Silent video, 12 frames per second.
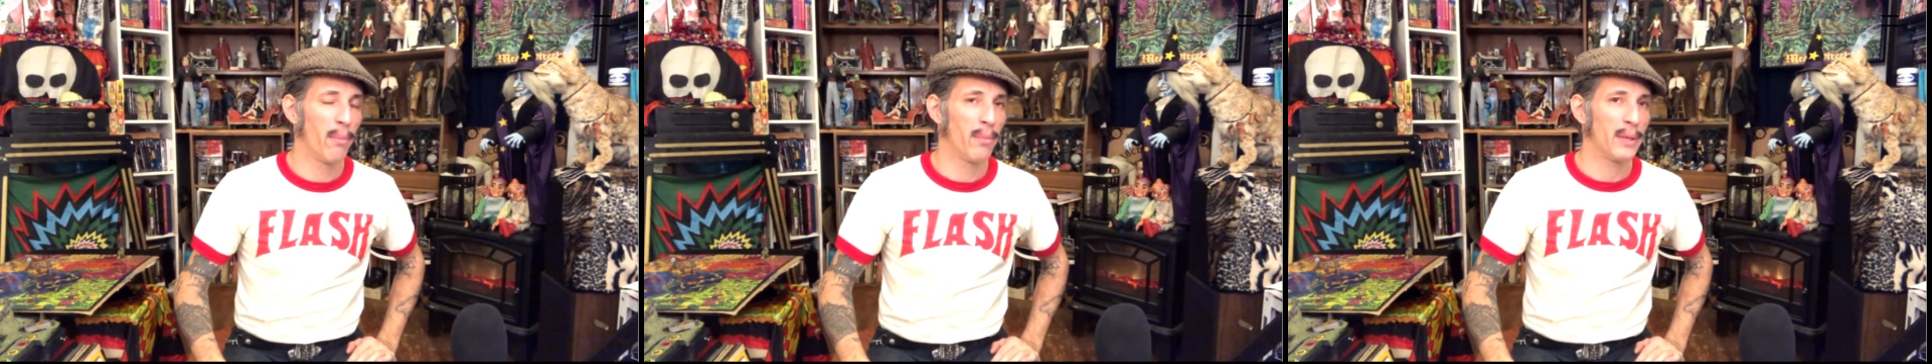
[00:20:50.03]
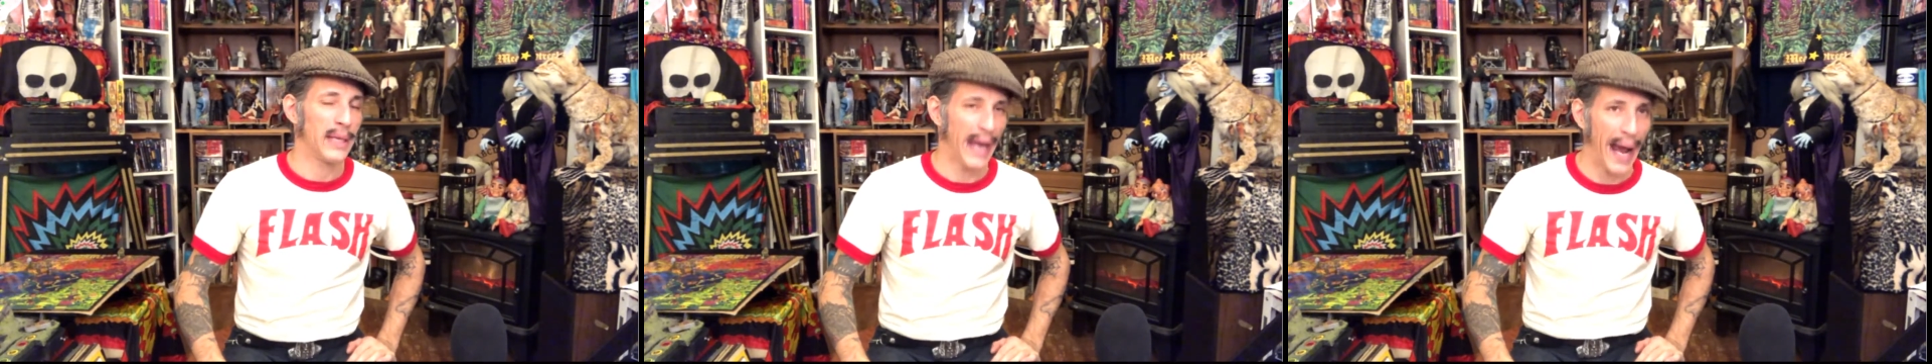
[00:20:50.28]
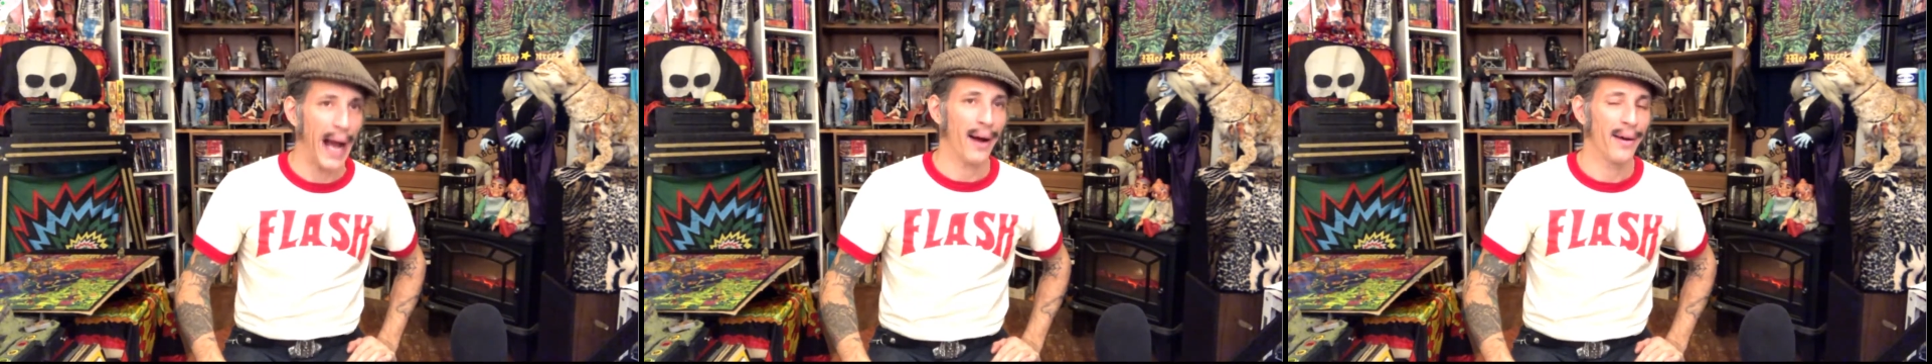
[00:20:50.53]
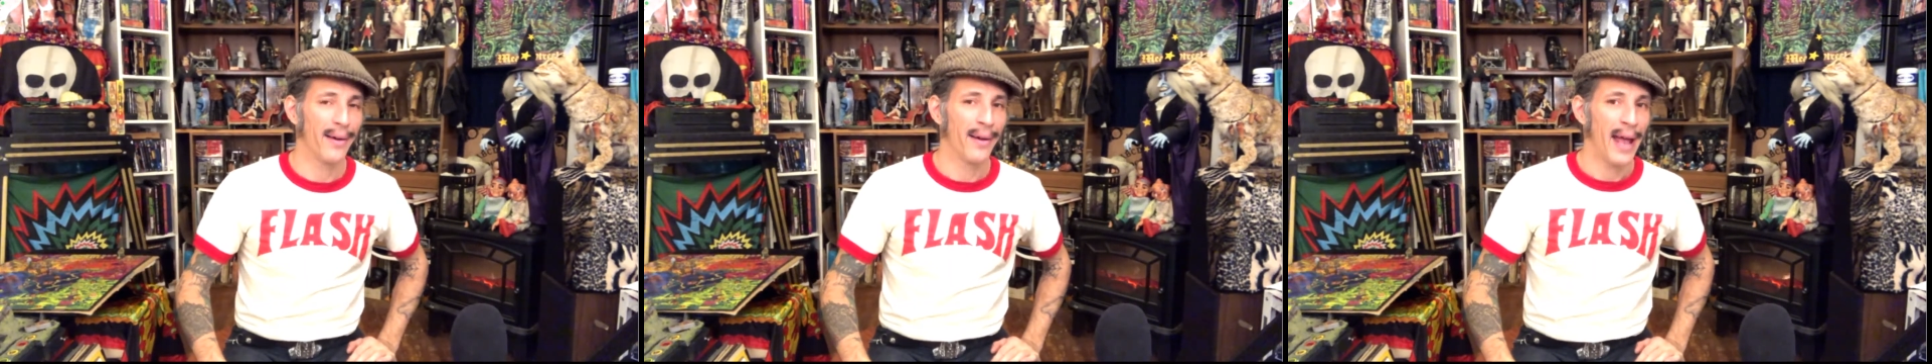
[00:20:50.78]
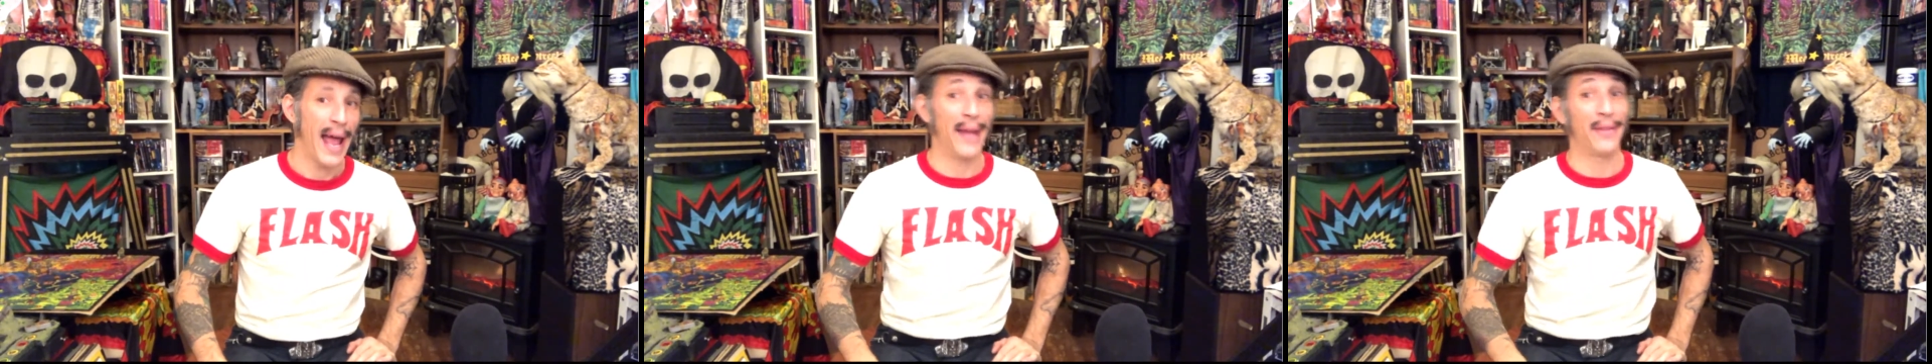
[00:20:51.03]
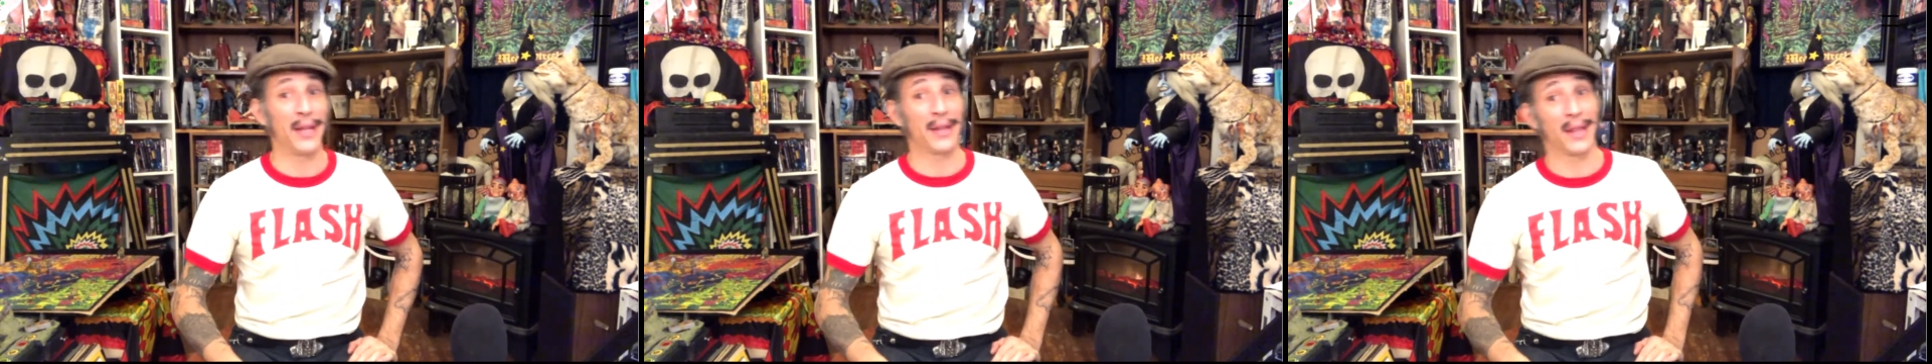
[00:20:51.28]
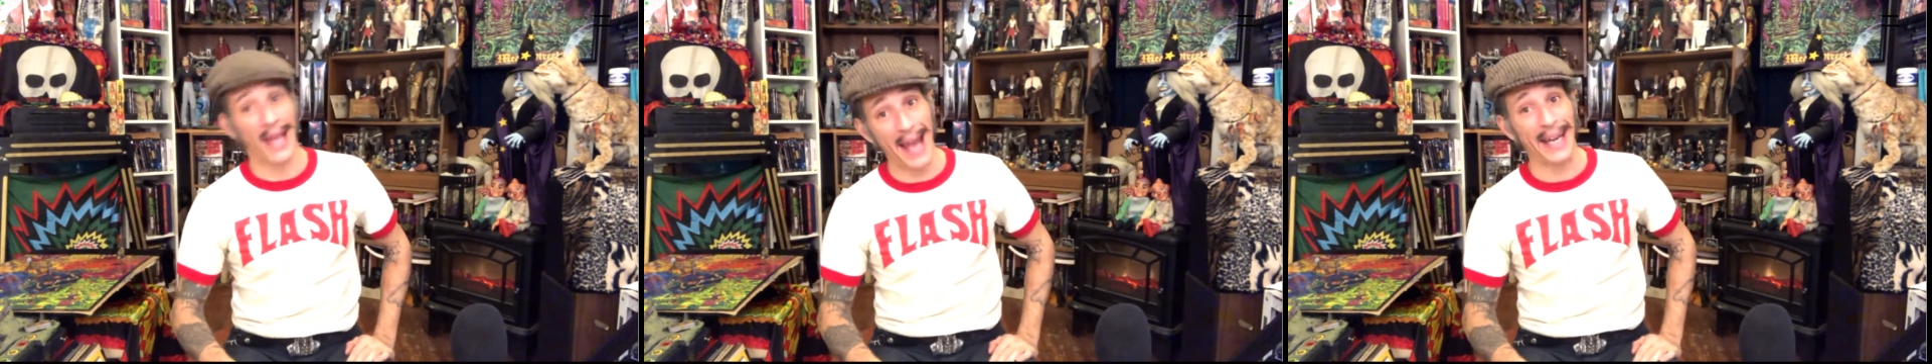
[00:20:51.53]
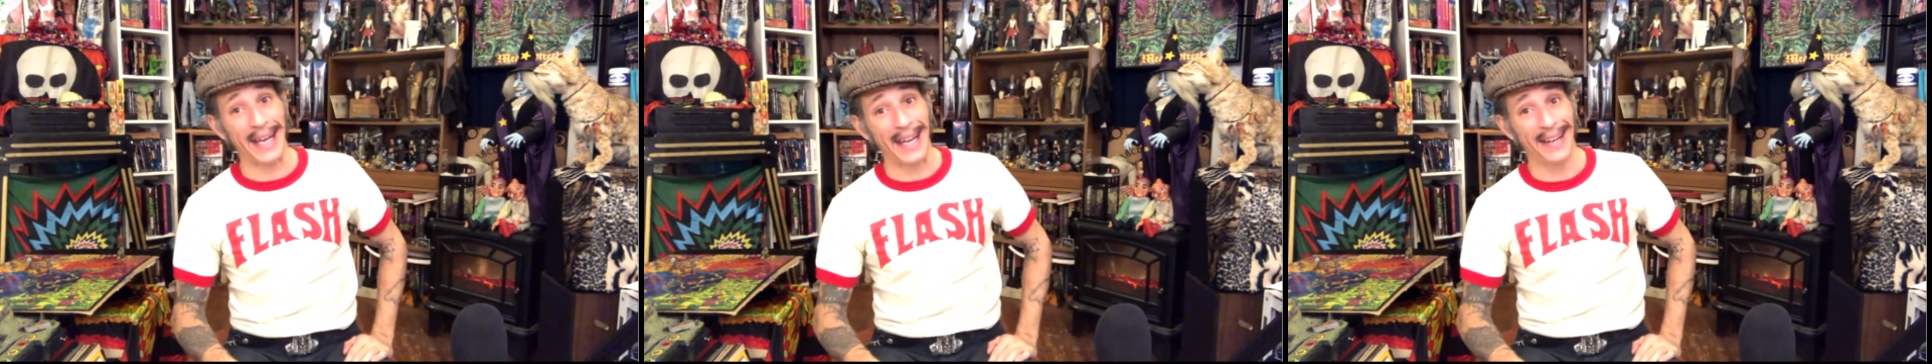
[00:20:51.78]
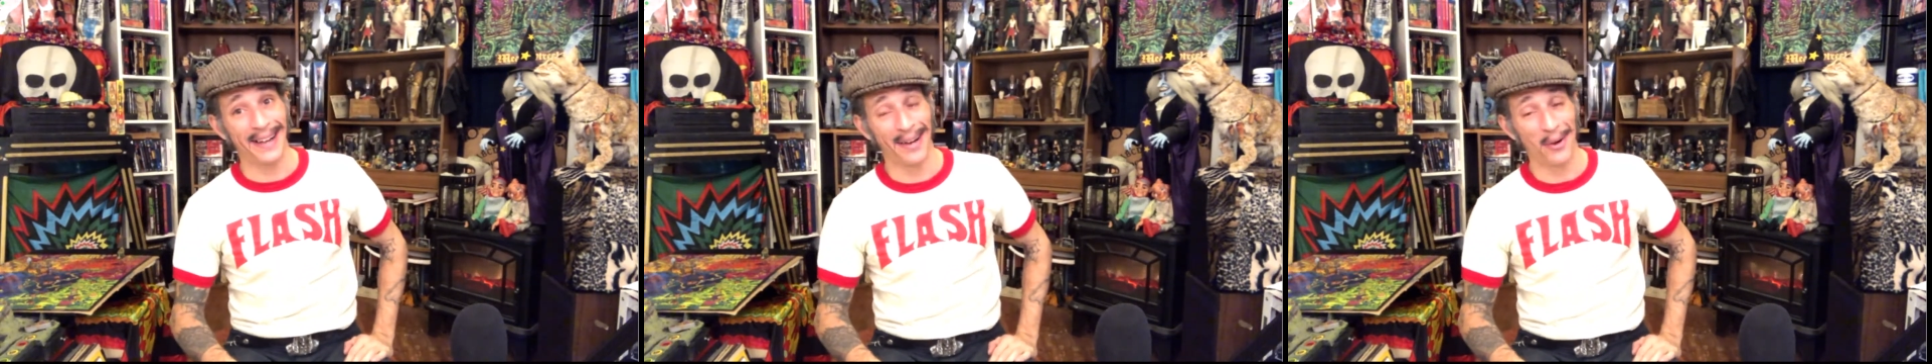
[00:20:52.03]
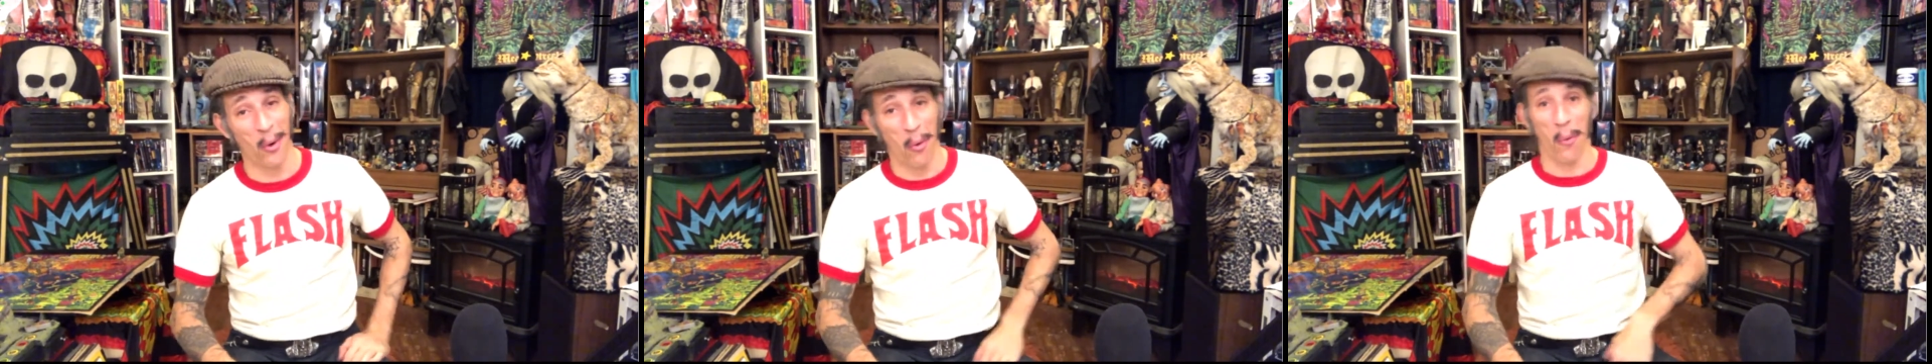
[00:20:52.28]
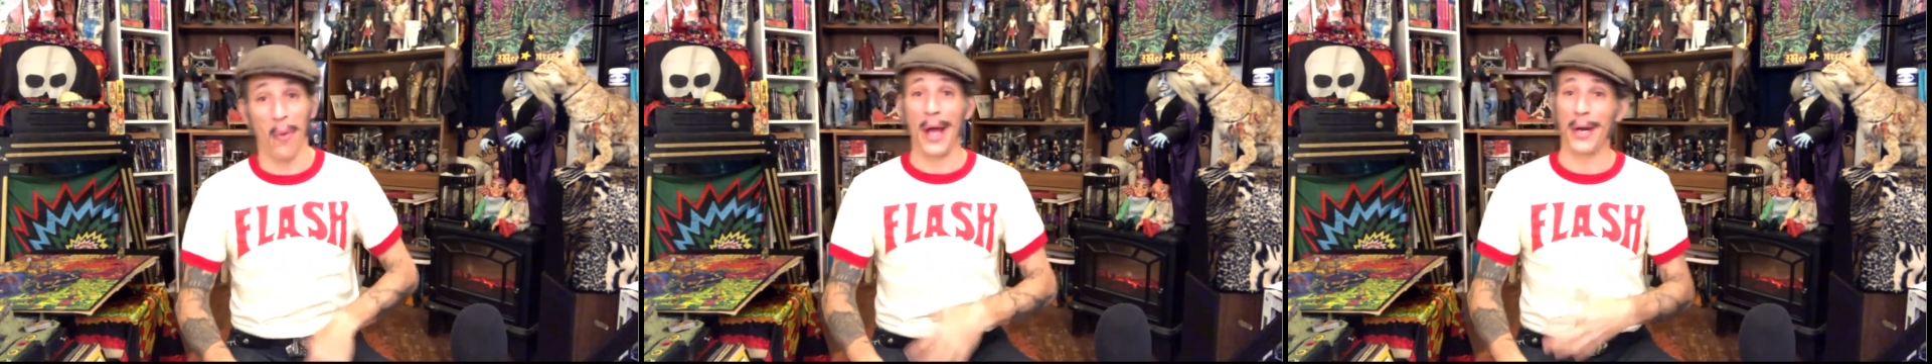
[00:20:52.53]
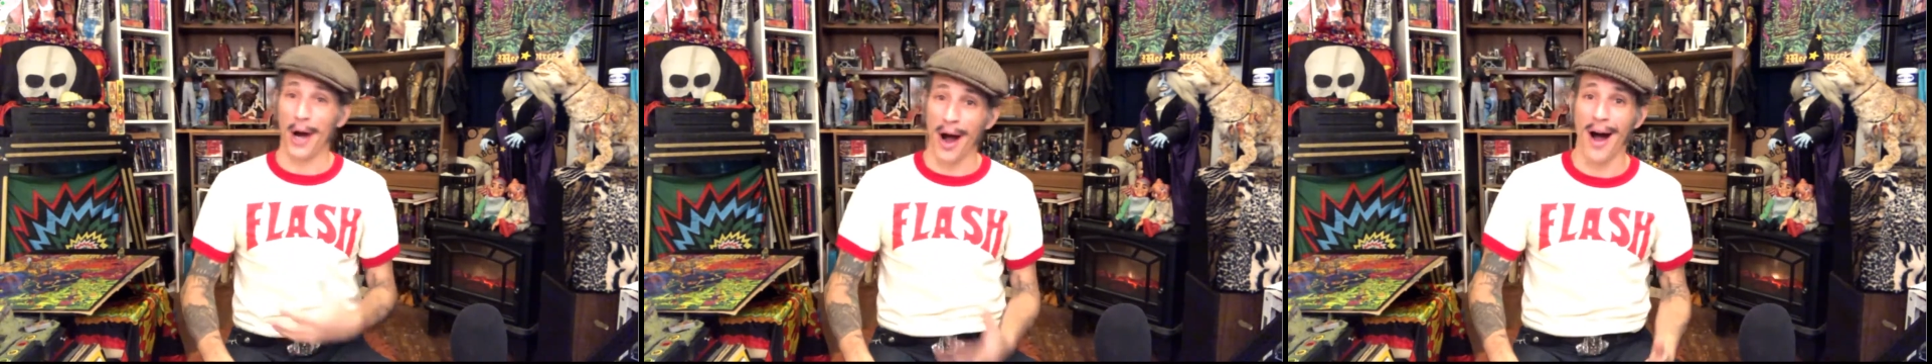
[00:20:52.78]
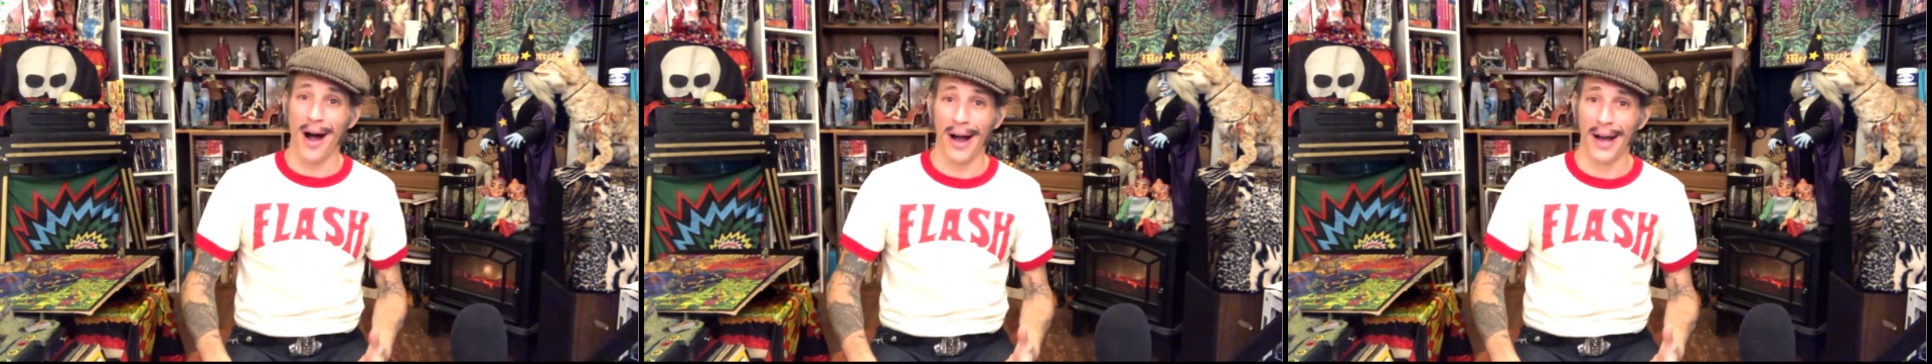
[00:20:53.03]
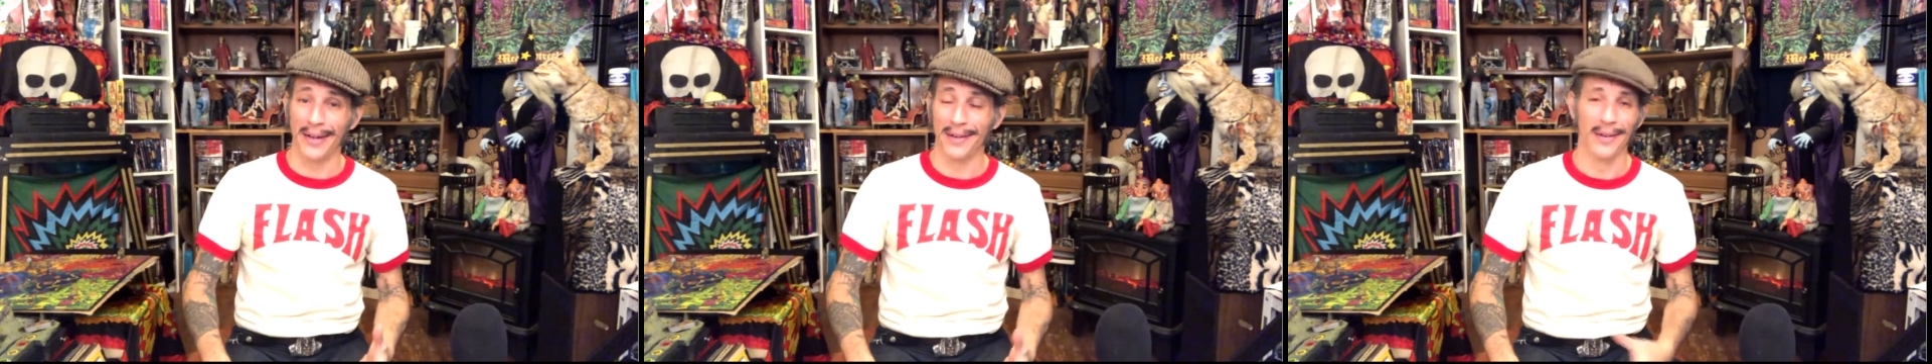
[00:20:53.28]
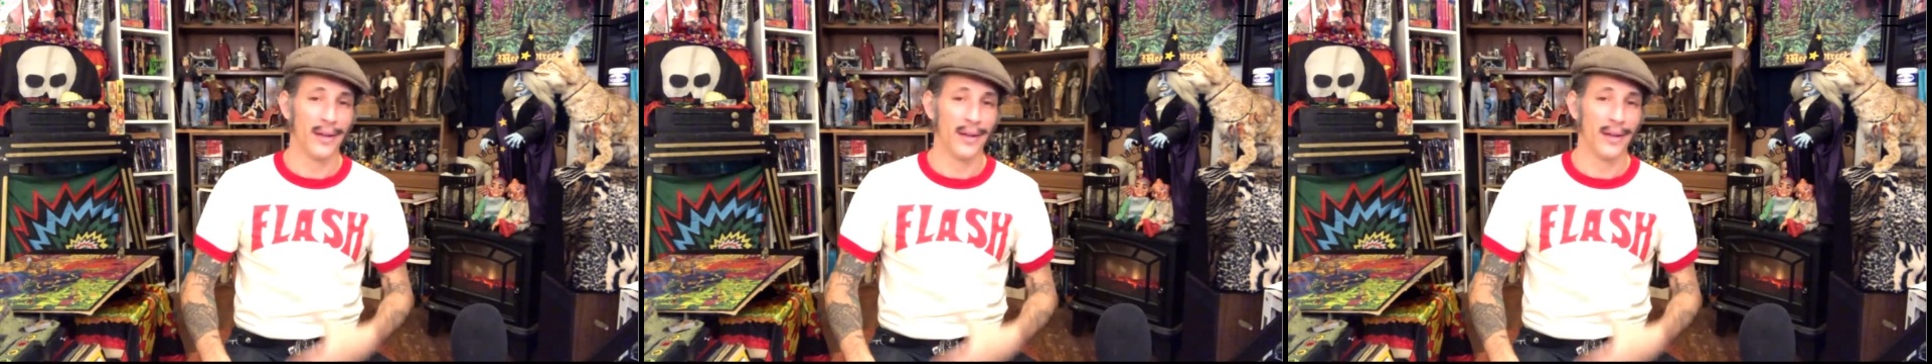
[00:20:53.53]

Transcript: Yeah. And then Lenny went on